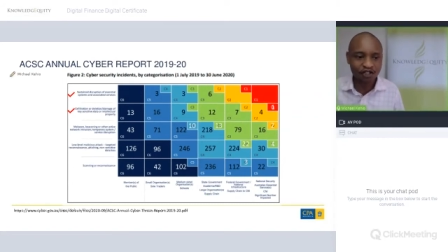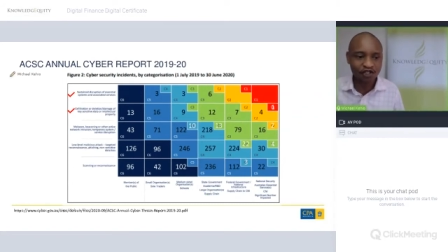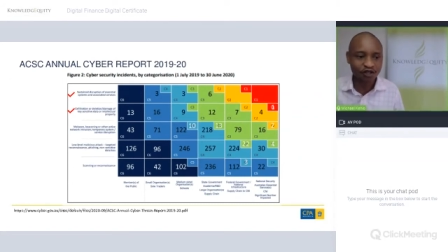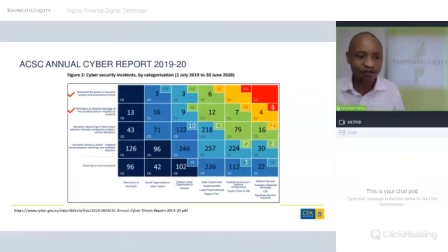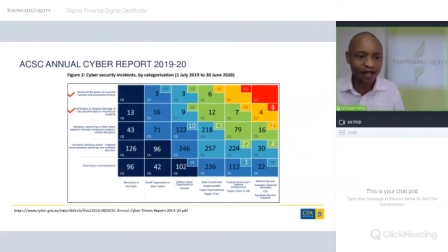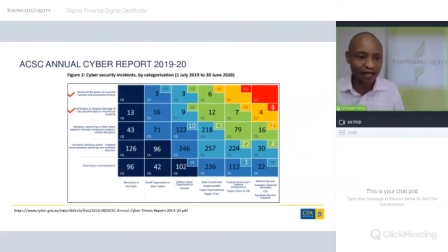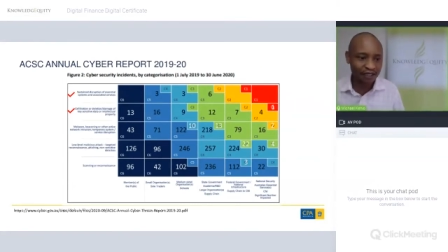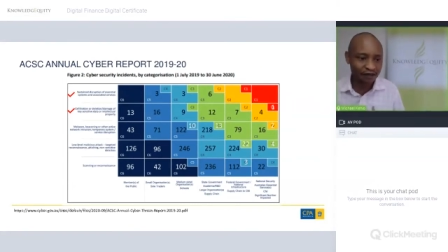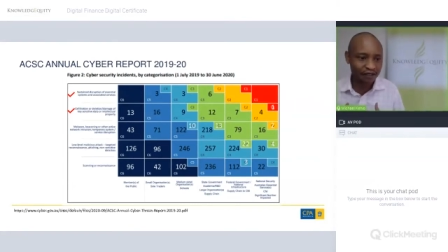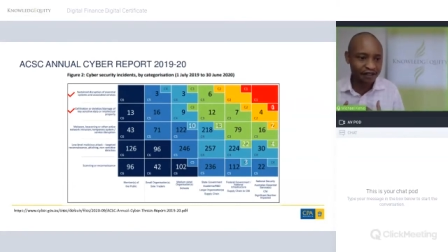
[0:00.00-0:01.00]
just show you
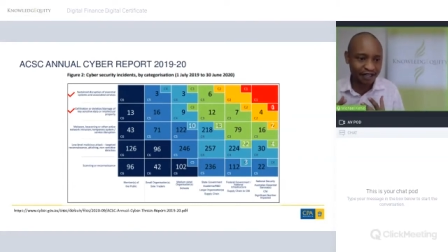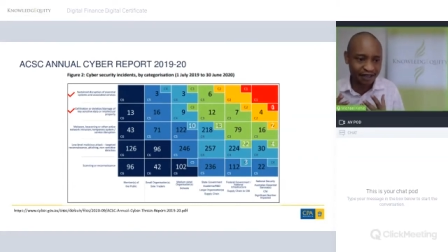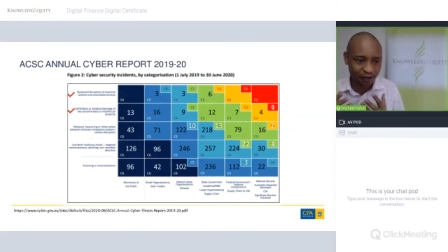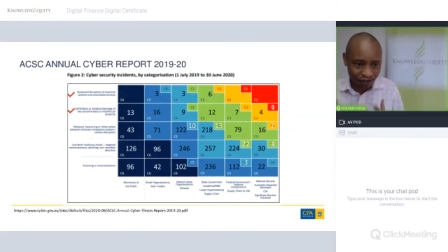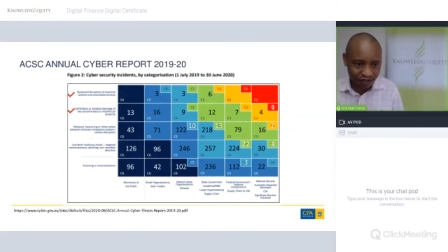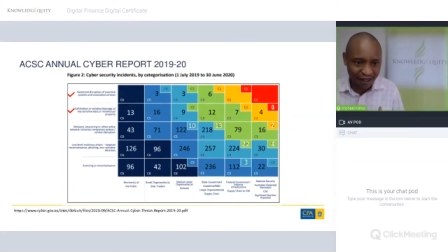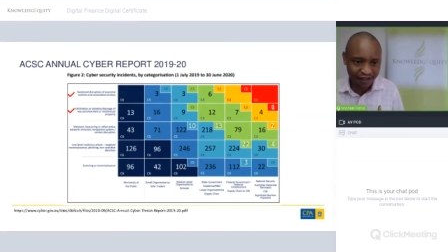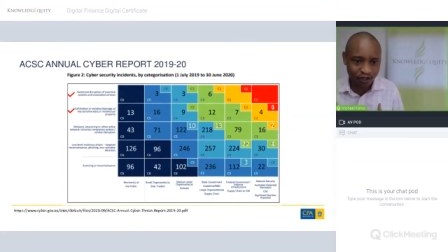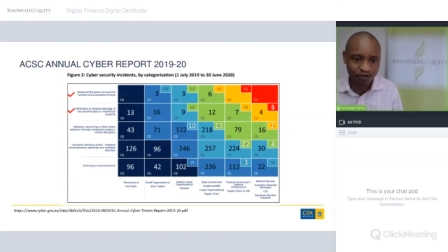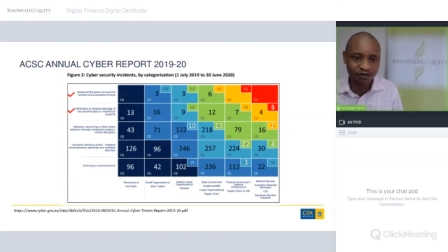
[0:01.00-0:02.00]
there, those are
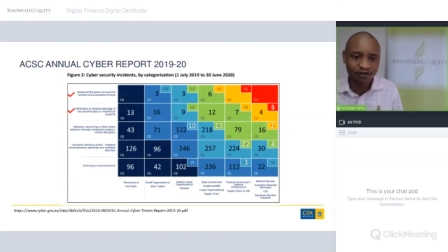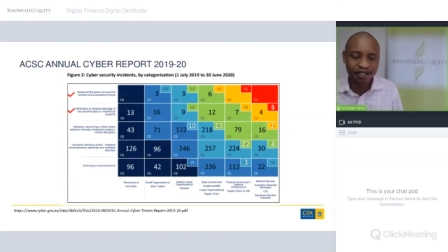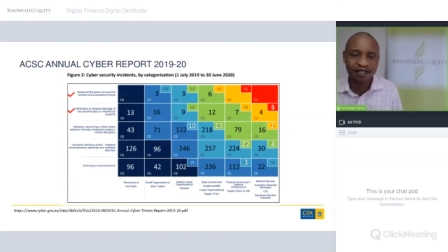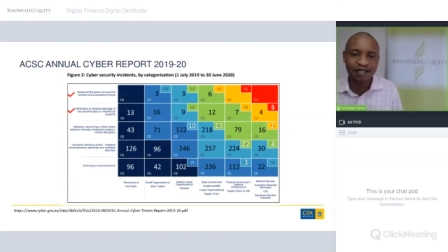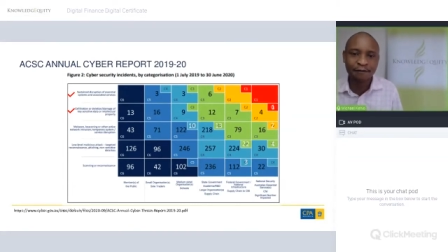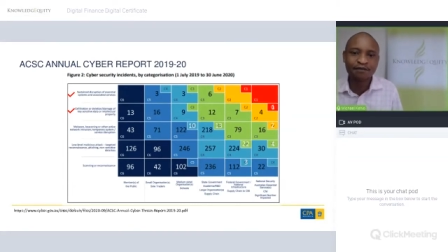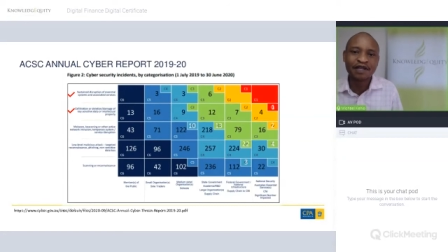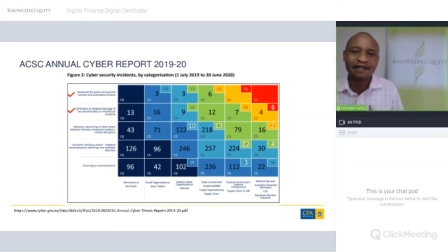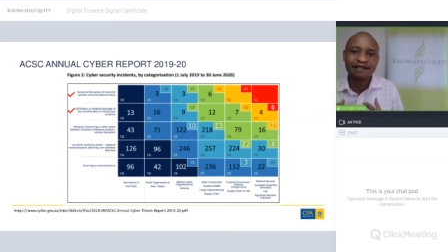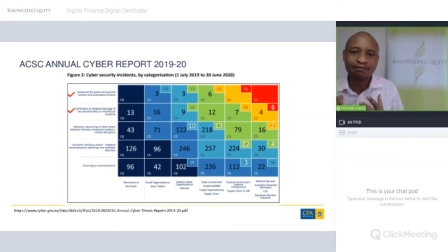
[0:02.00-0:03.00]
the two key
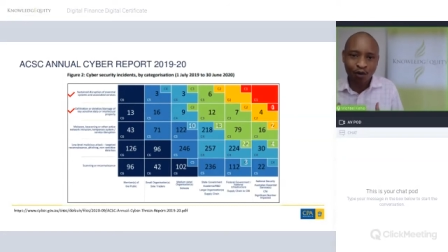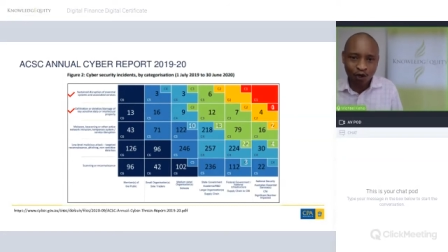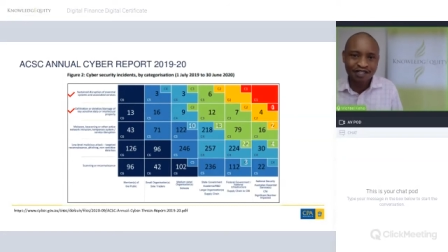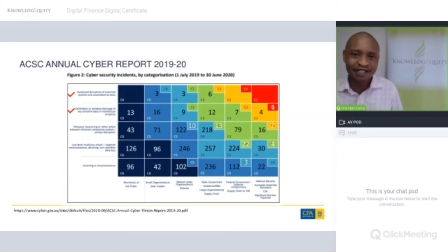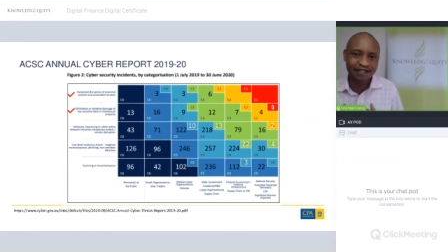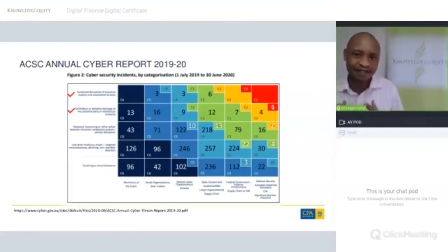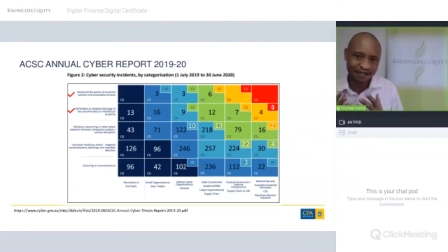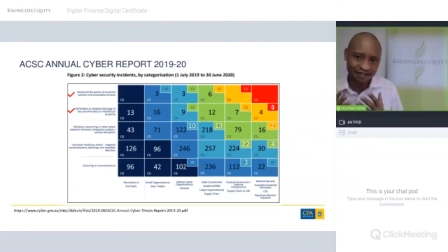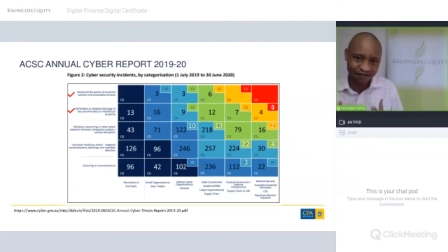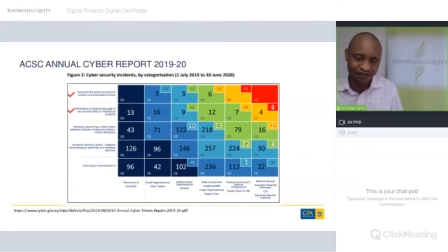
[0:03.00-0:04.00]
most
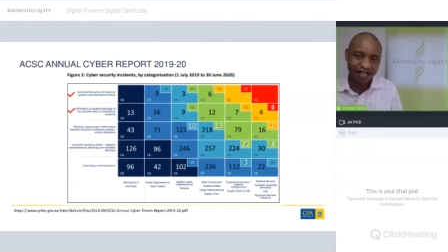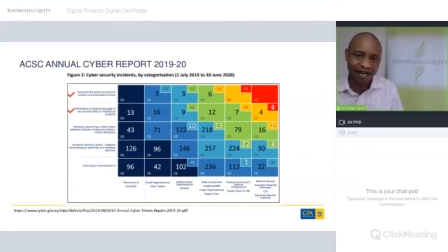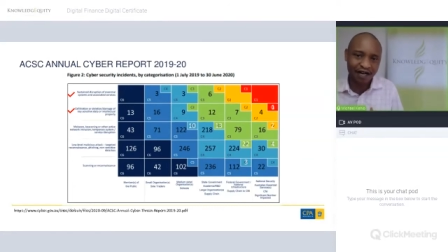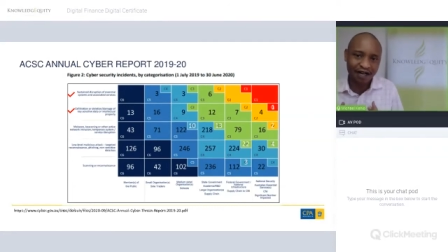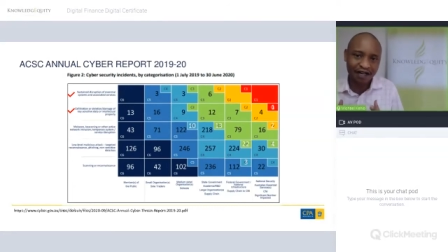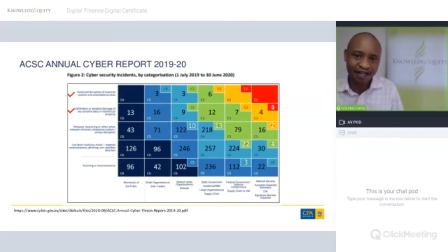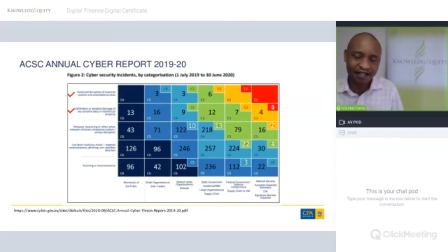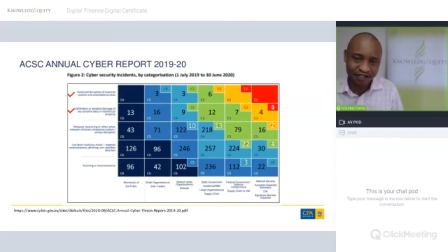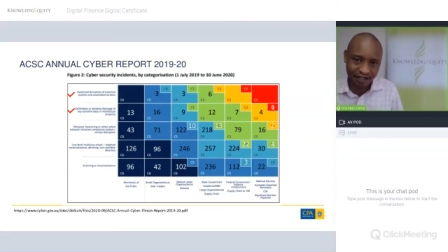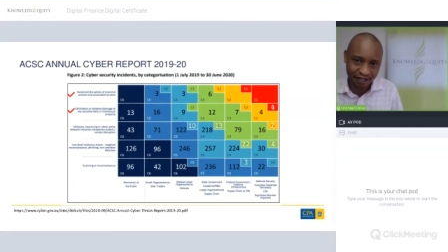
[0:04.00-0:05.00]
severe
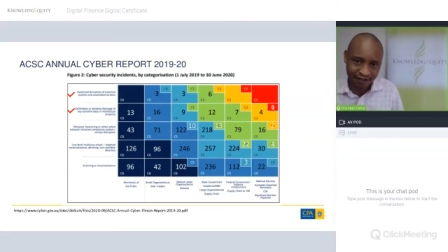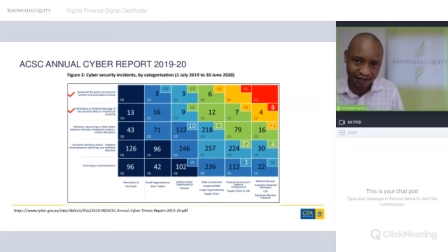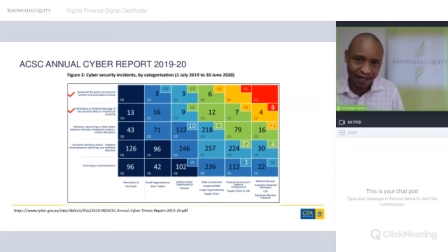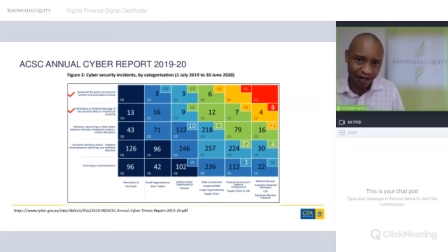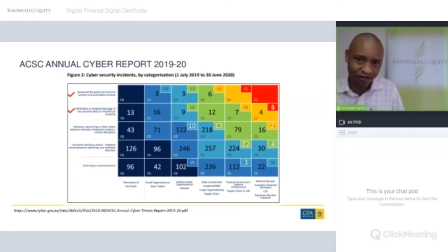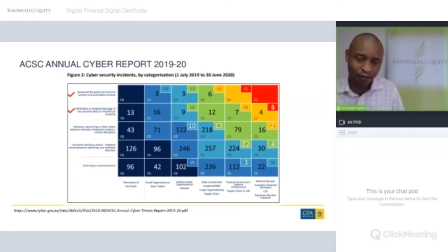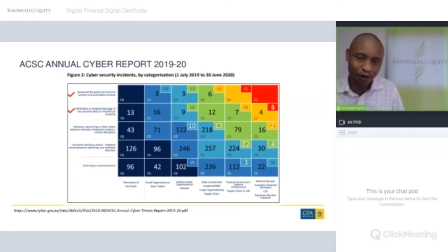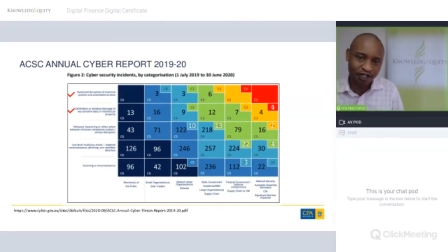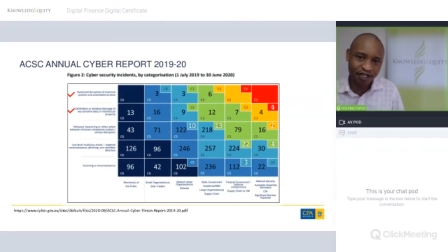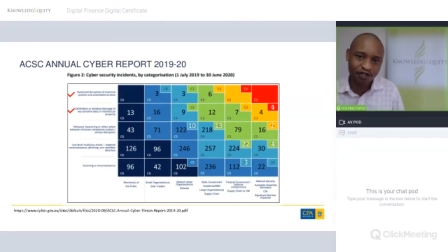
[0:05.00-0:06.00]
incidents
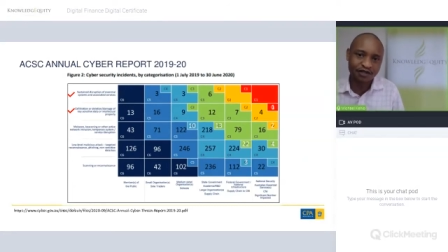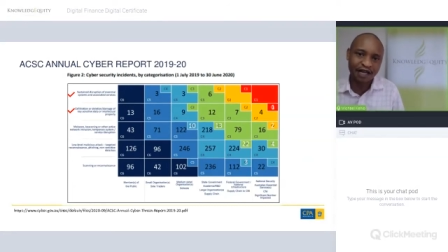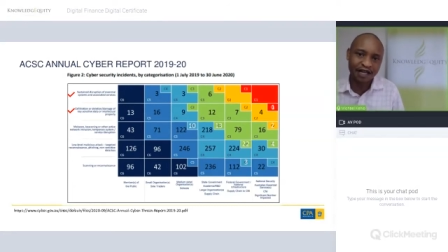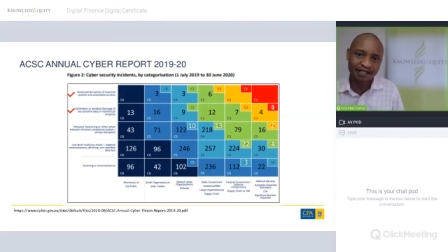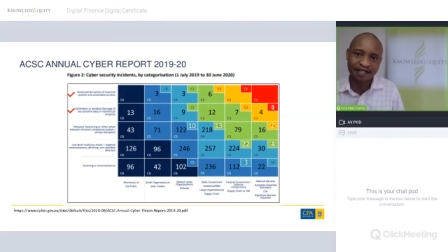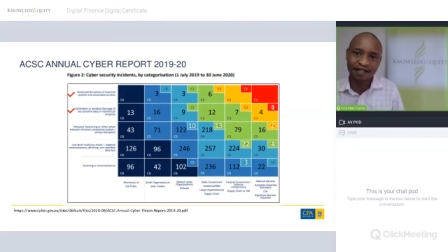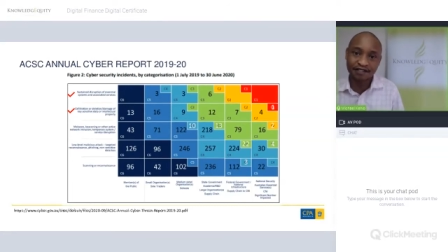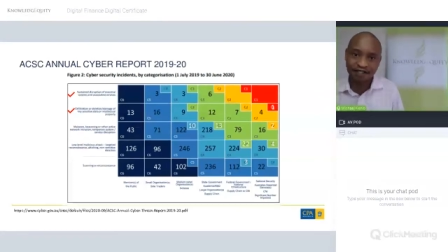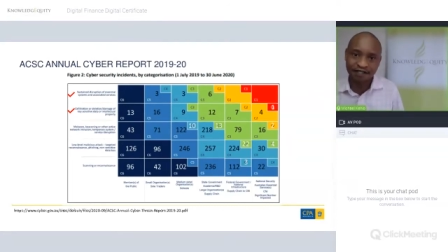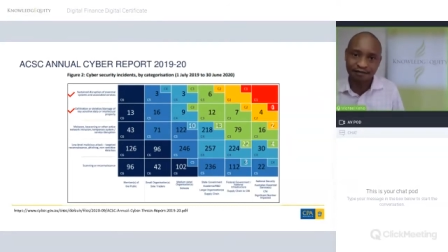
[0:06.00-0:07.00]
reported to the
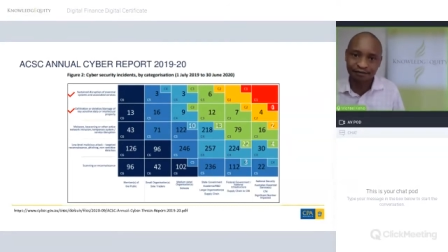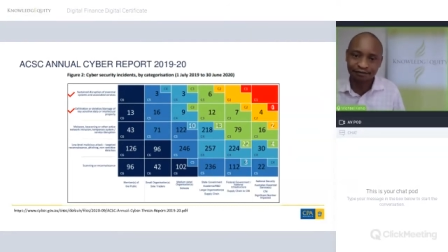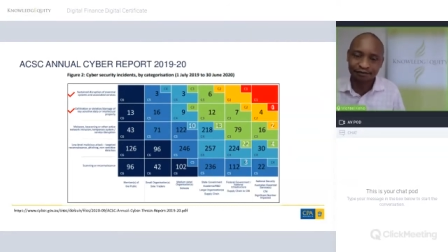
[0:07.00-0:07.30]
ACSC.